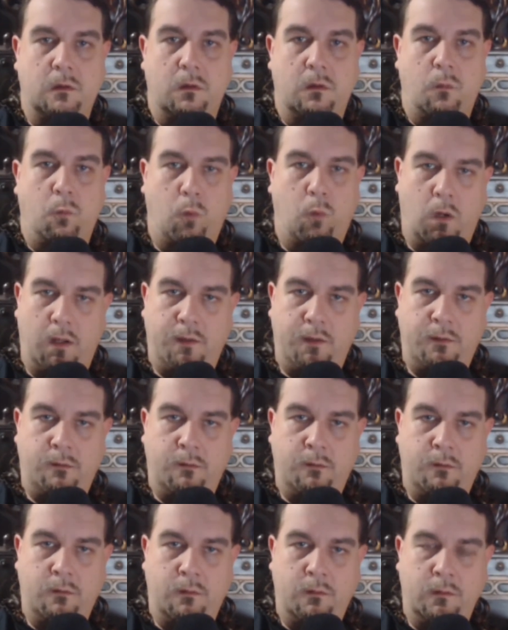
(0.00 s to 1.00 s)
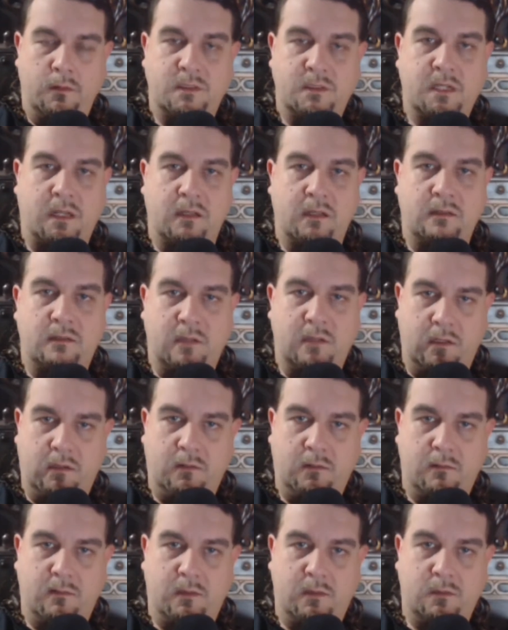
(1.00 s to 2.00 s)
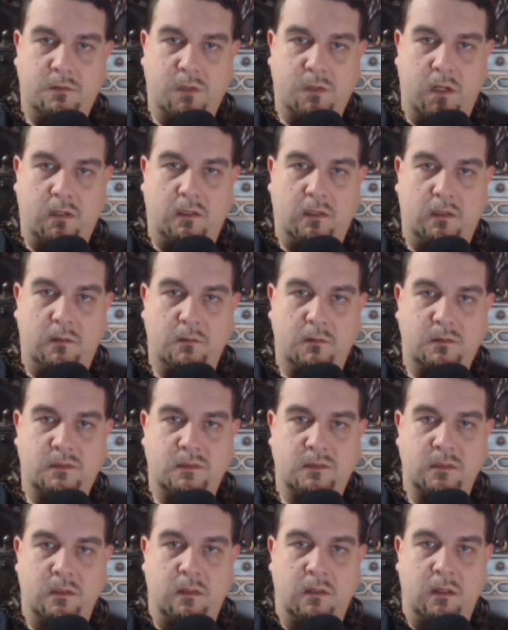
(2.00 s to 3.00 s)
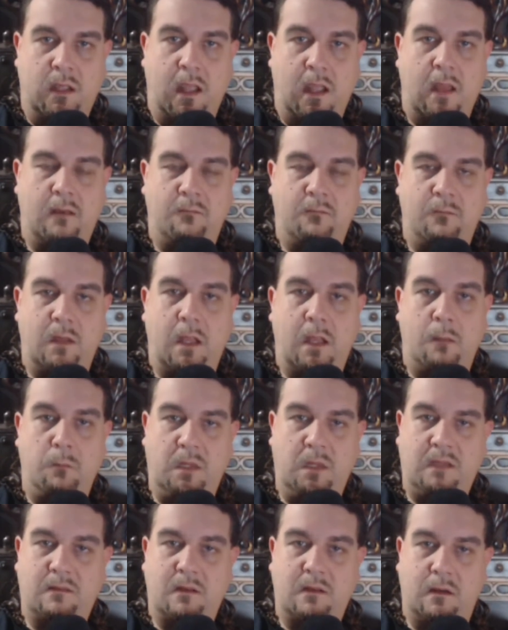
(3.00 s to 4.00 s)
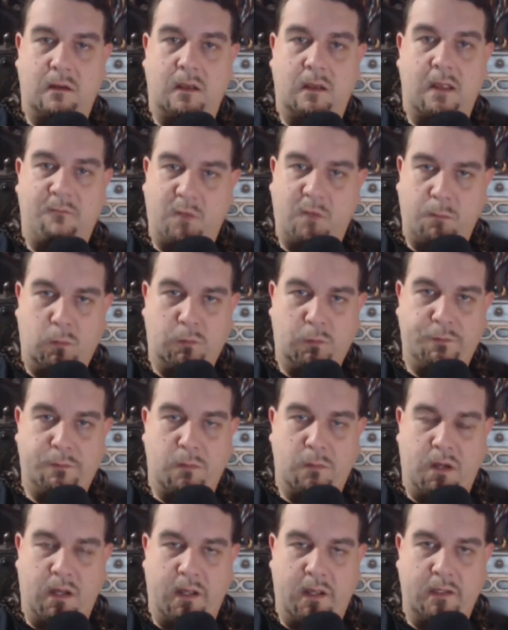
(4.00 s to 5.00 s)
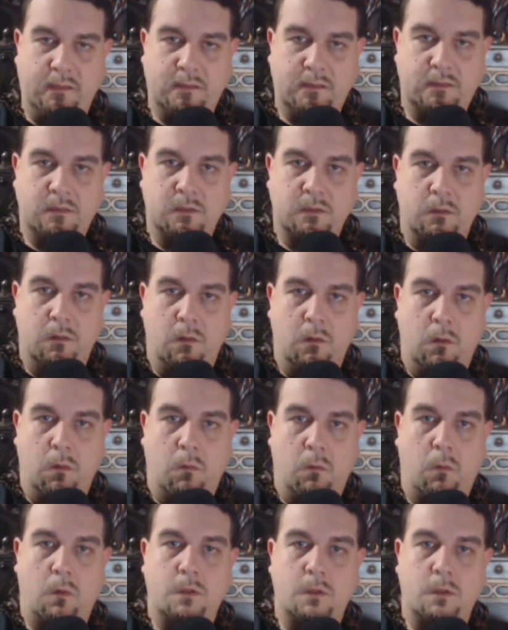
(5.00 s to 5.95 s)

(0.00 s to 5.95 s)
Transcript: one, to continue their drug use and meet their inevitable demise, or